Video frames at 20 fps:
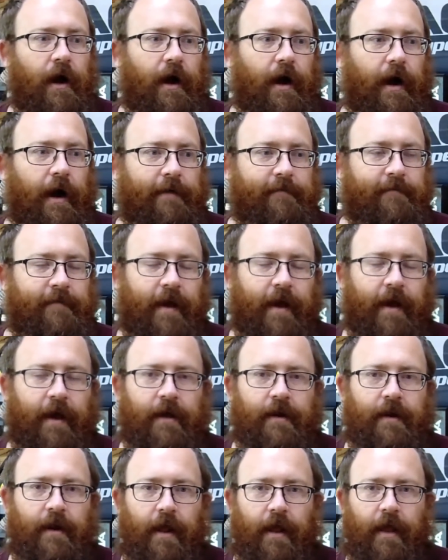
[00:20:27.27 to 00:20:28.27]
I've
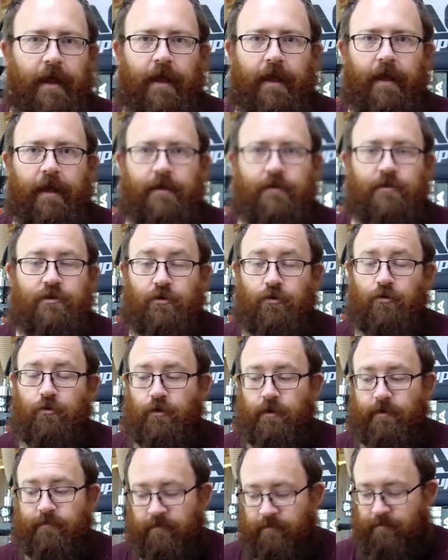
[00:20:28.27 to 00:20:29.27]
had a
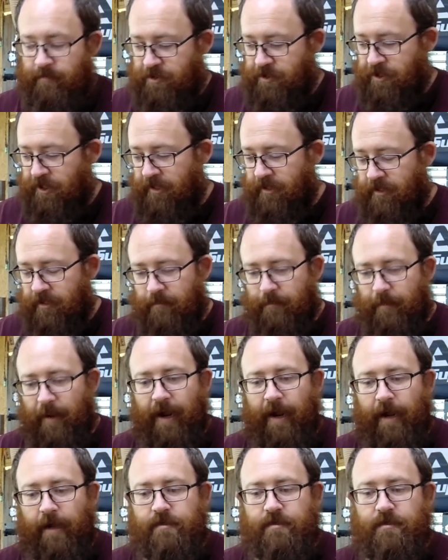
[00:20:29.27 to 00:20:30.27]
screw-driven machine in the
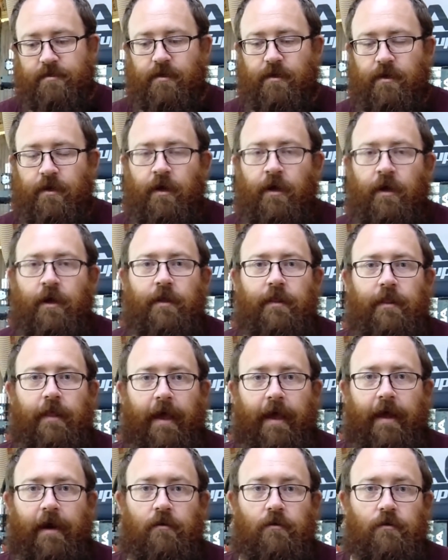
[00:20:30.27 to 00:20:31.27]
past
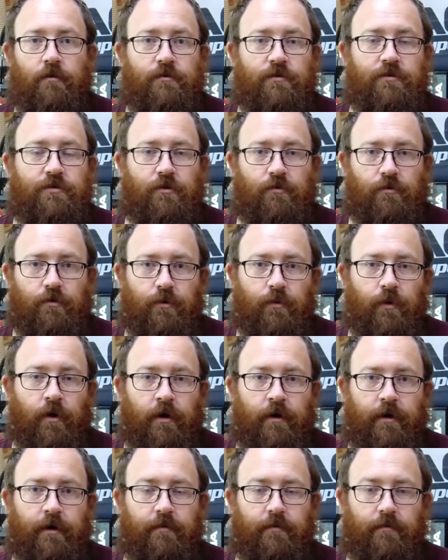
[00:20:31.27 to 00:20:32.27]
that had a loose screw
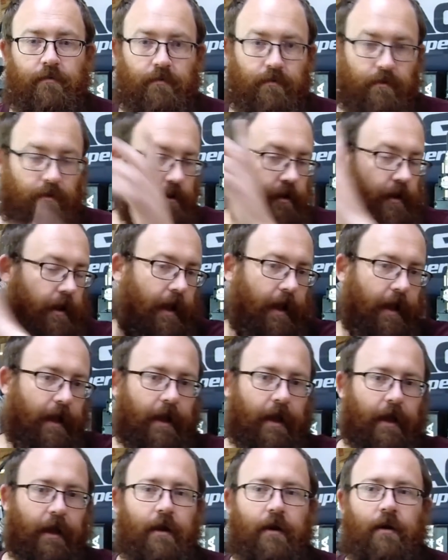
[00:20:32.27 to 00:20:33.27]
on it,
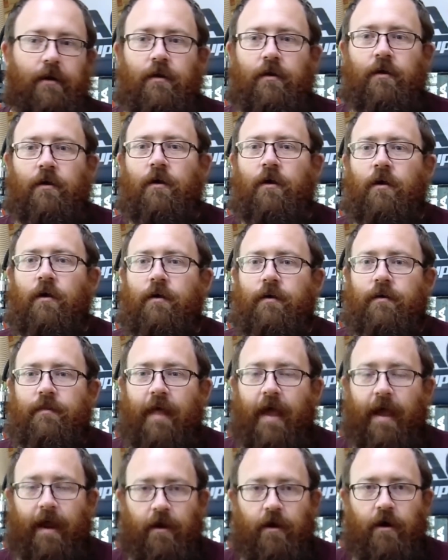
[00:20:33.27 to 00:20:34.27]
and
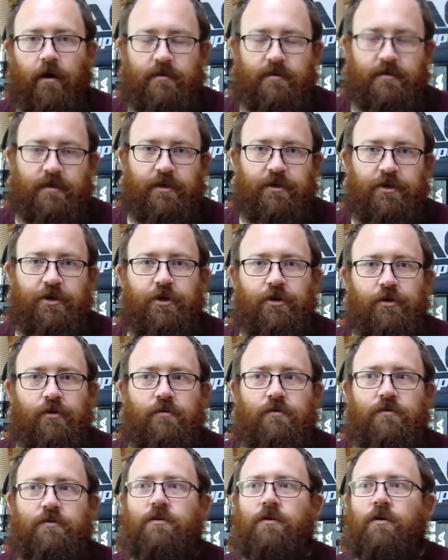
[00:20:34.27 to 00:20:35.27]
that caused
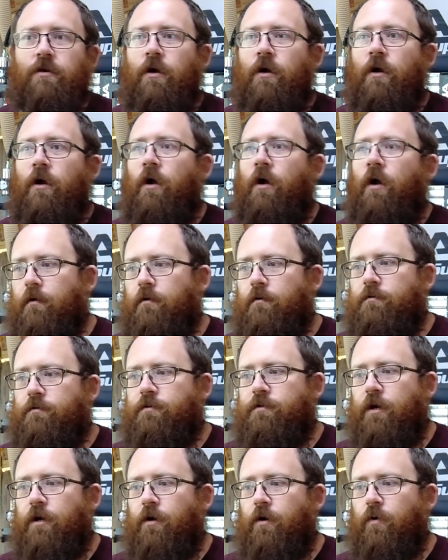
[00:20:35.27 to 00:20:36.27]
issues.
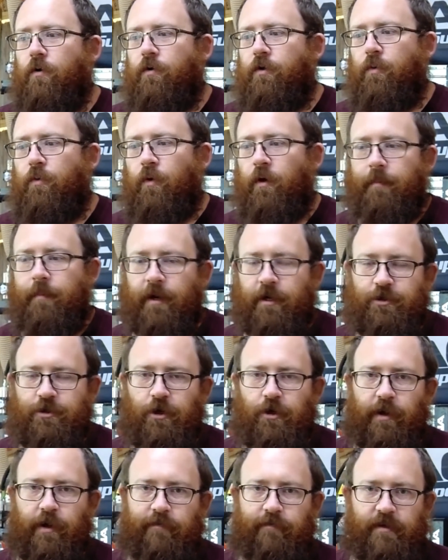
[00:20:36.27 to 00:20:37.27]
So you want to make
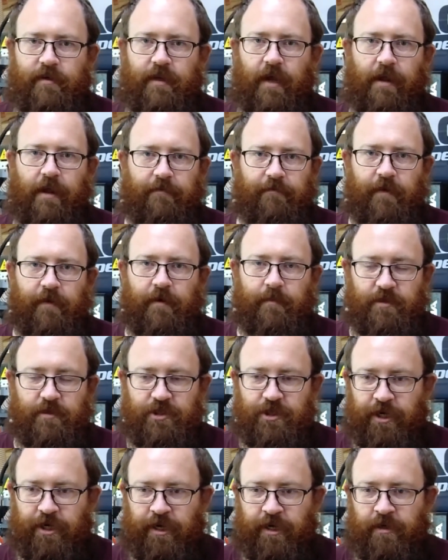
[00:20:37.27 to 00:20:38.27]
sure you have a tight fitting
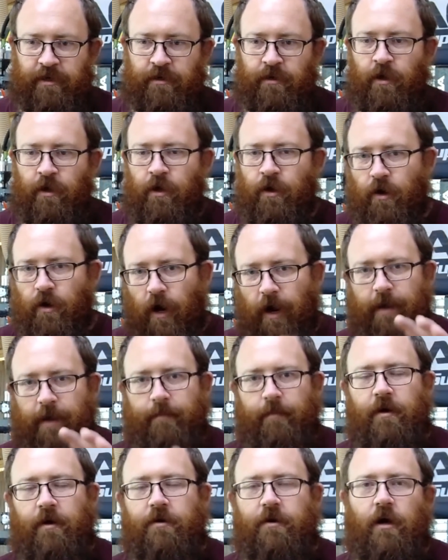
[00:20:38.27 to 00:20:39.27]
machine. I
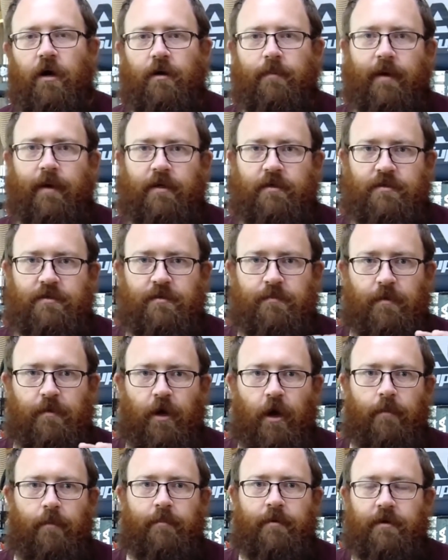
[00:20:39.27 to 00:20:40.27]
am going to talk about some
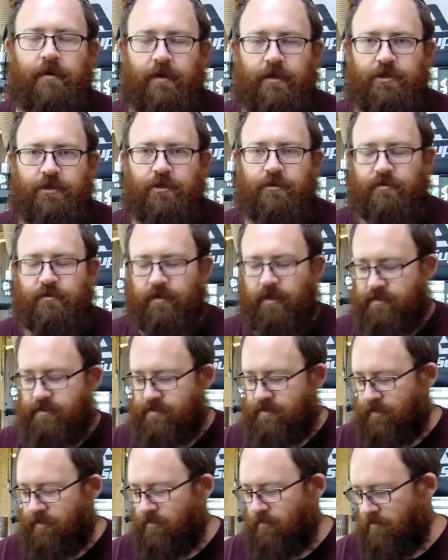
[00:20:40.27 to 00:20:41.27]
common issues that I
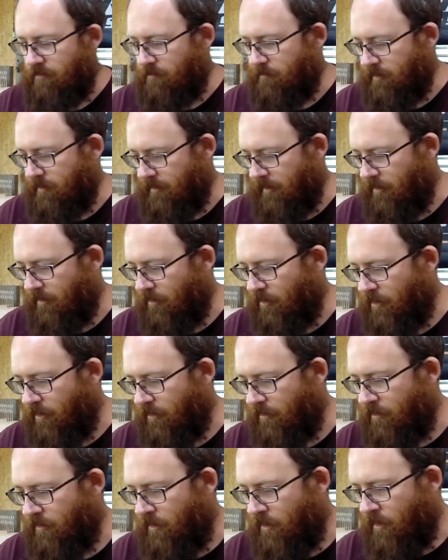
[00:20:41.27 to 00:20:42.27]
see here a little bit later
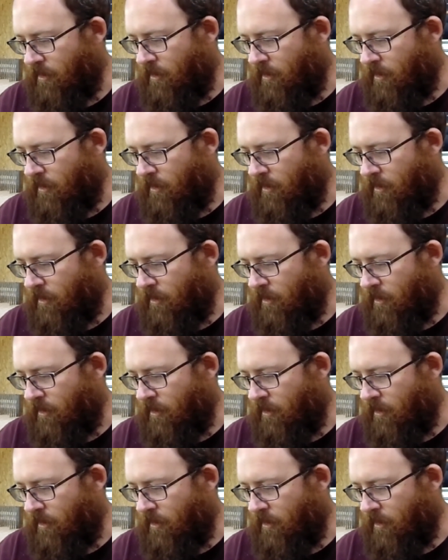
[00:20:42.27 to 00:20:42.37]
on.